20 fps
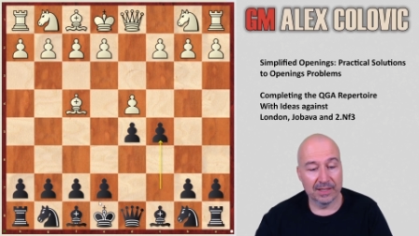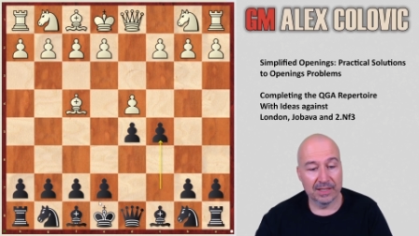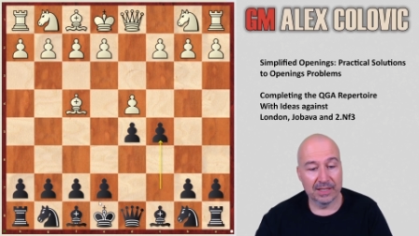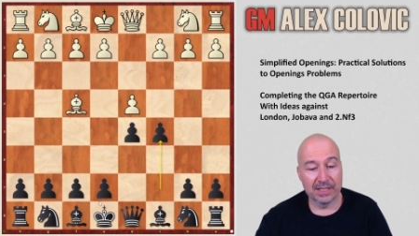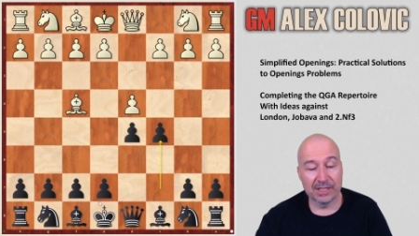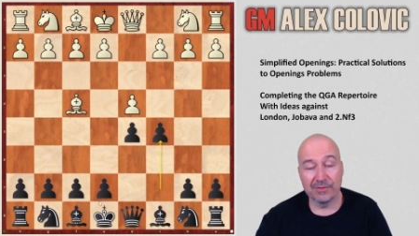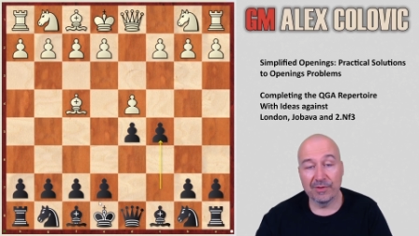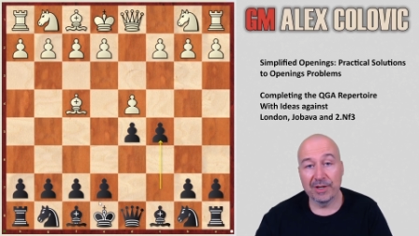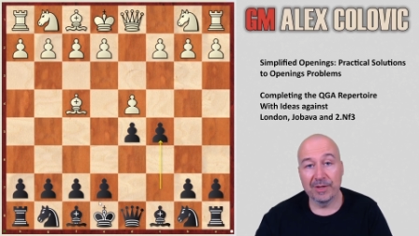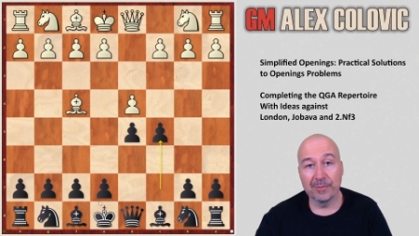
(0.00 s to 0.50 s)

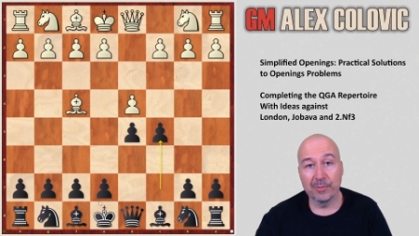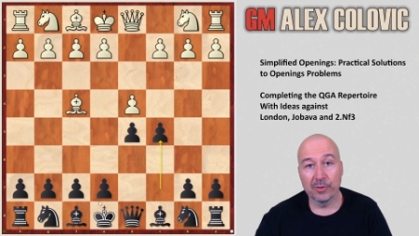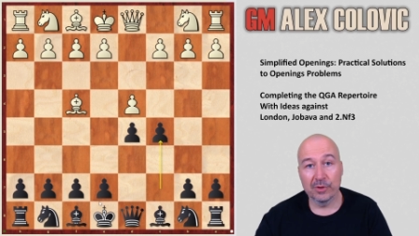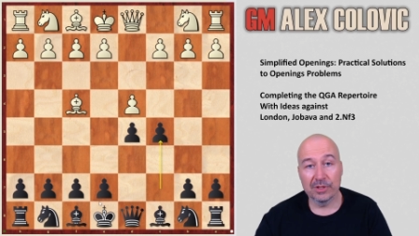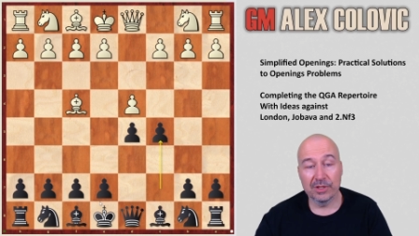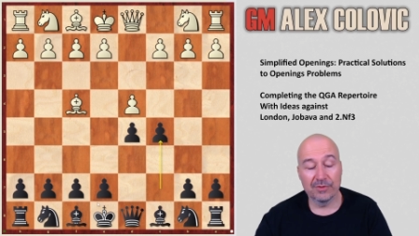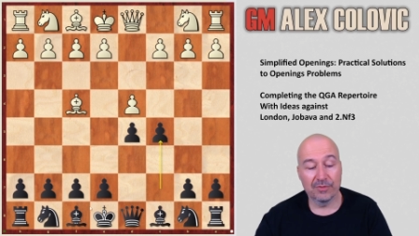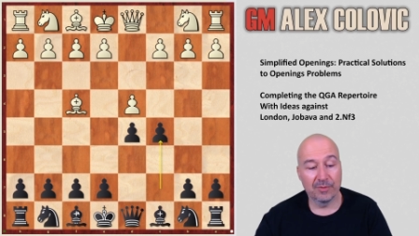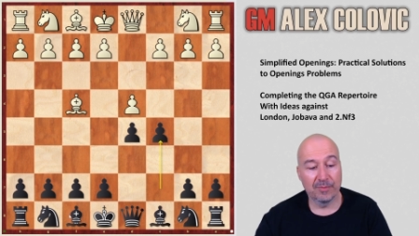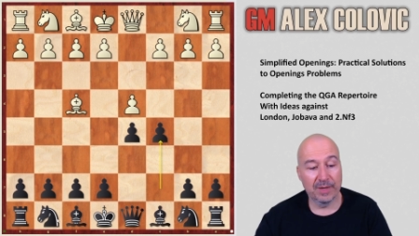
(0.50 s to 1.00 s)
it's very
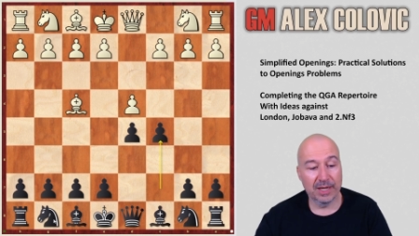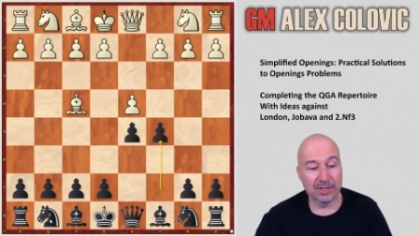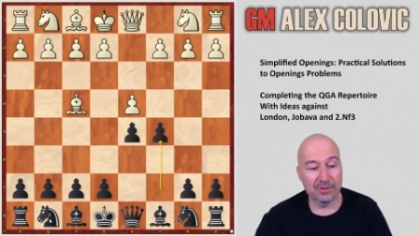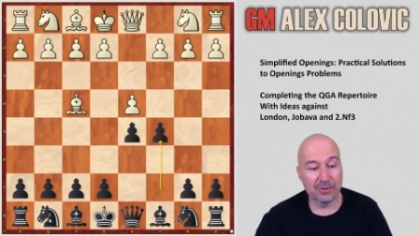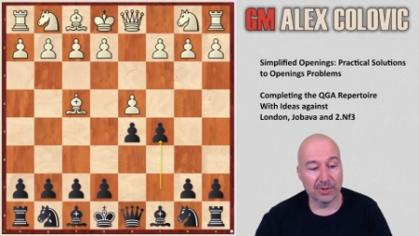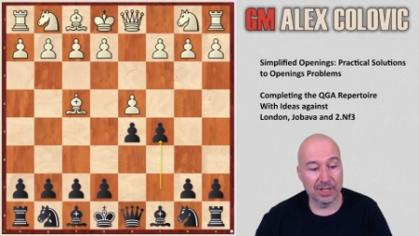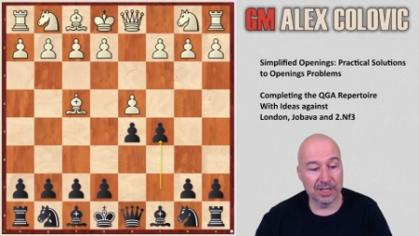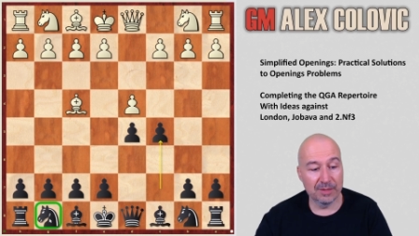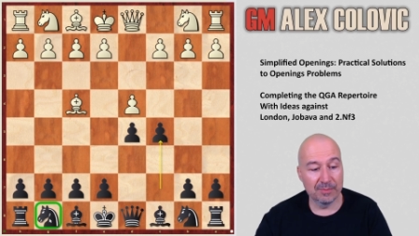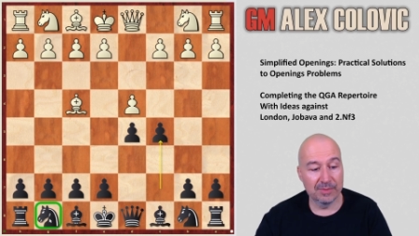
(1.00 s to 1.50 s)
important for black to
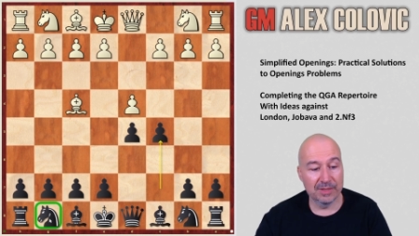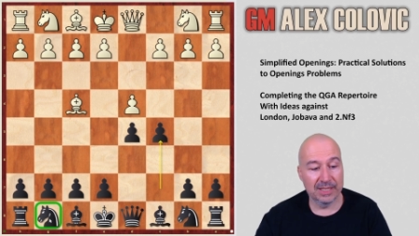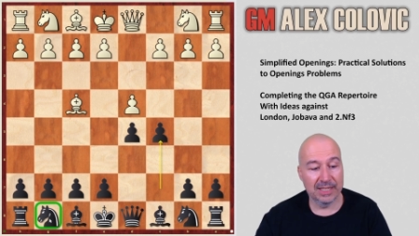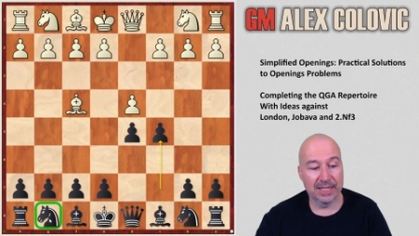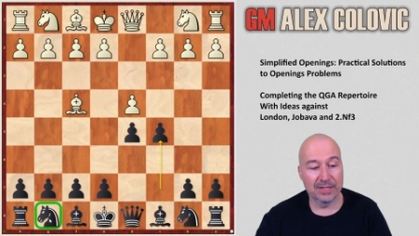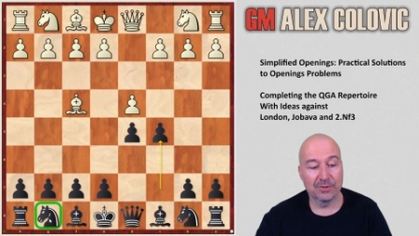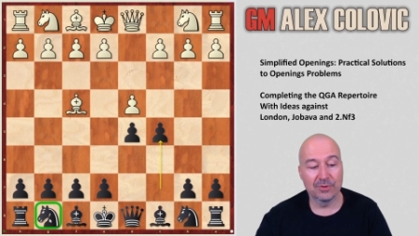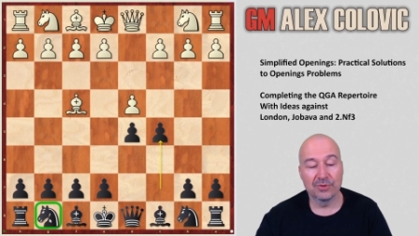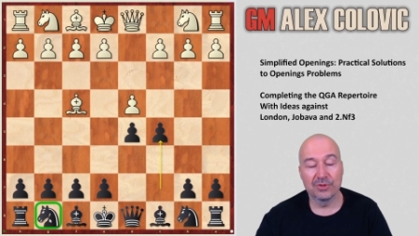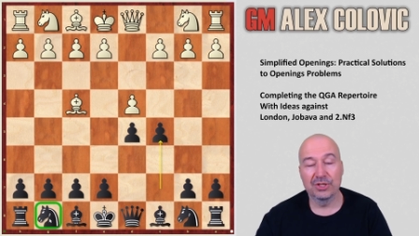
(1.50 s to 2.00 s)
keep the
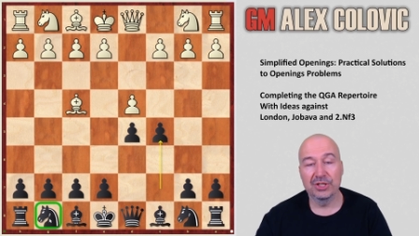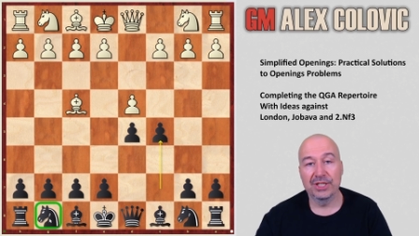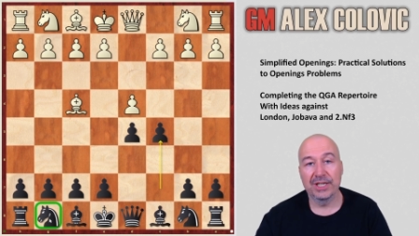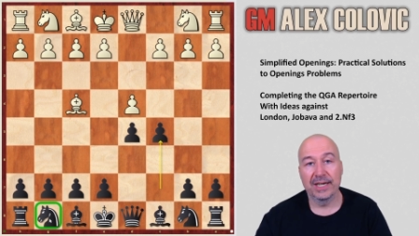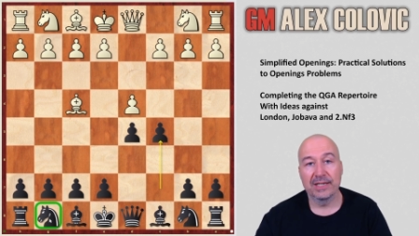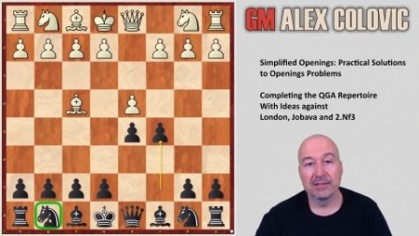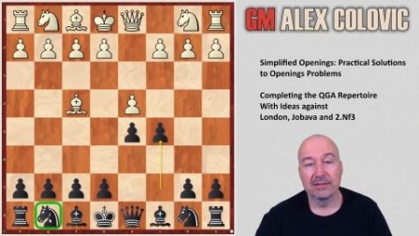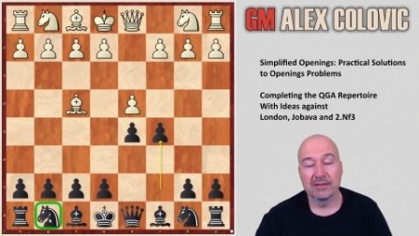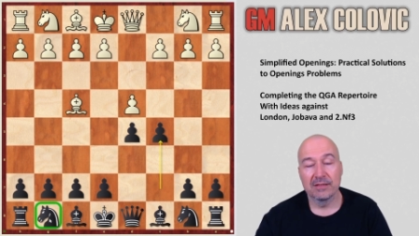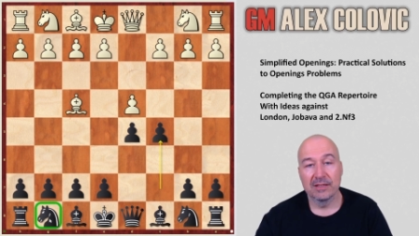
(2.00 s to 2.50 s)
knight on g8.